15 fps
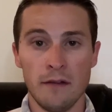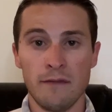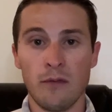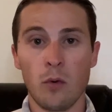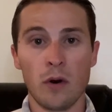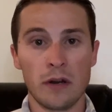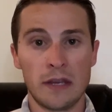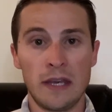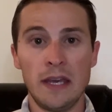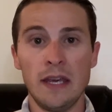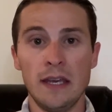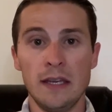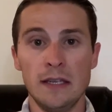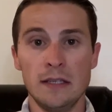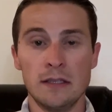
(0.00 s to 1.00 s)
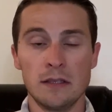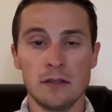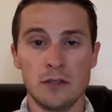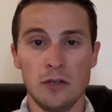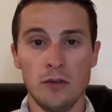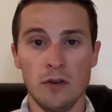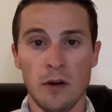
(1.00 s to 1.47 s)
four keys
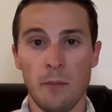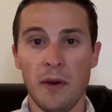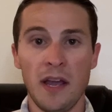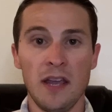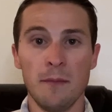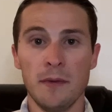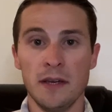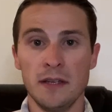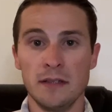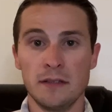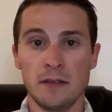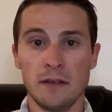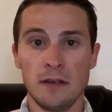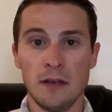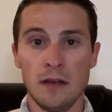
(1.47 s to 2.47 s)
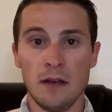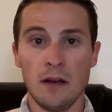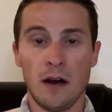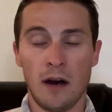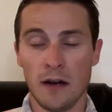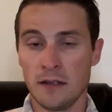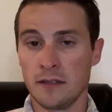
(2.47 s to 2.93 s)
to your payment
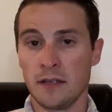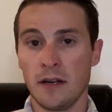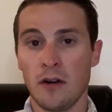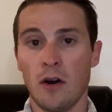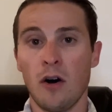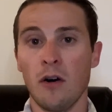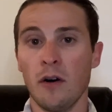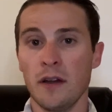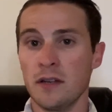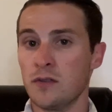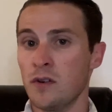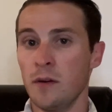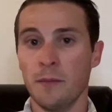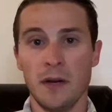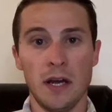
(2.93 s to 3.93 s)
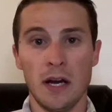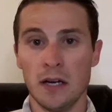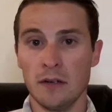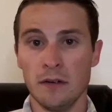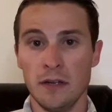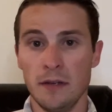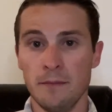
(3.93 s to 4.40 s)
honestly are all extremely
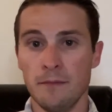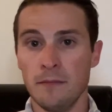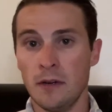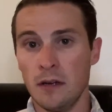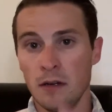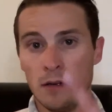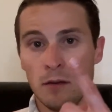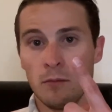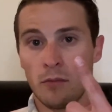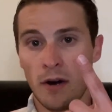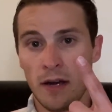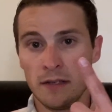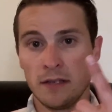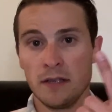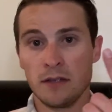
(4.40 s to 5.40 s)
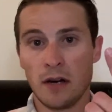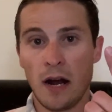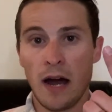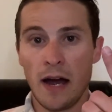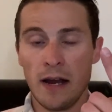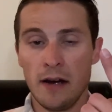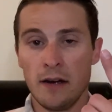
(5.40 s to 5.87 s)
ugly. Prices are
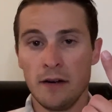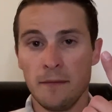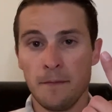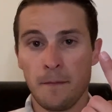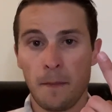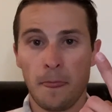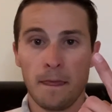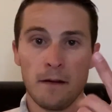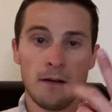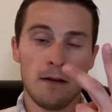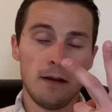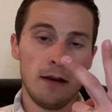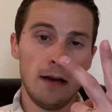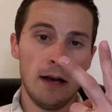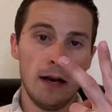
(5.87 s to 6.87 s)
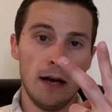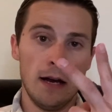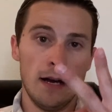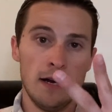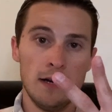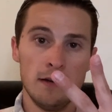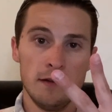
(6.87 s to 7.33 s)
higher,
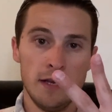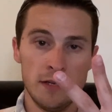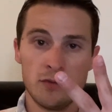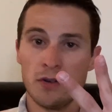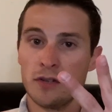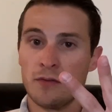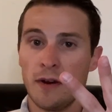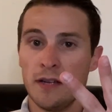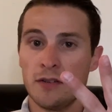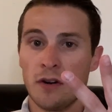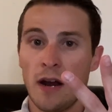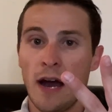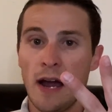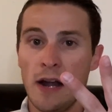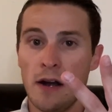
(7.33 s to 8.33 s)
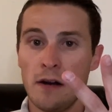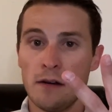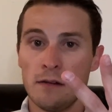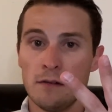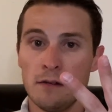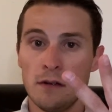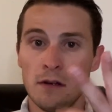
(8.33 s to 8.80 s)
interest rates are higher,